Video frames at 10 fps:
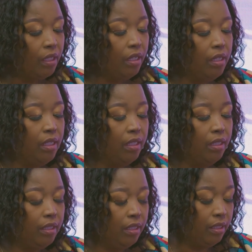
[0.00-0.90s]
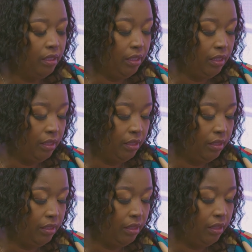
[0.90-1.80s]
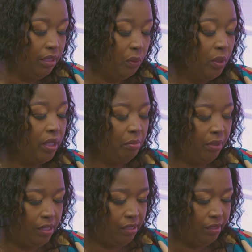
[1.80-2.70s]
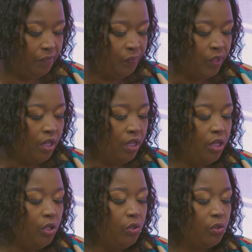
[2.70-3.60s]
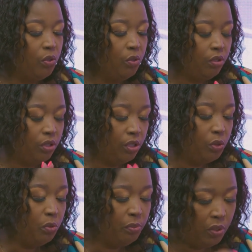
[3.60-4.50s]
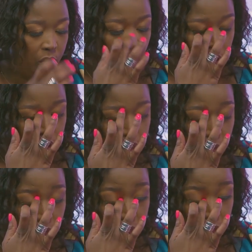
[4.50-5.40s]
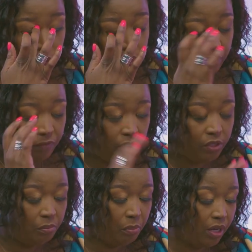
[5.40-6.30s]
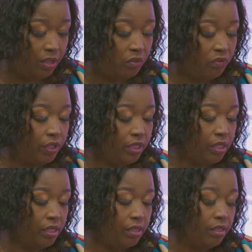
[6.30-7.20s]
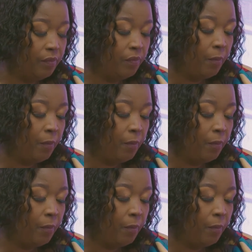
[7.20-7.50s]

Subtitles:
in the workplace. So it's a two-pronged question. The first part of it is,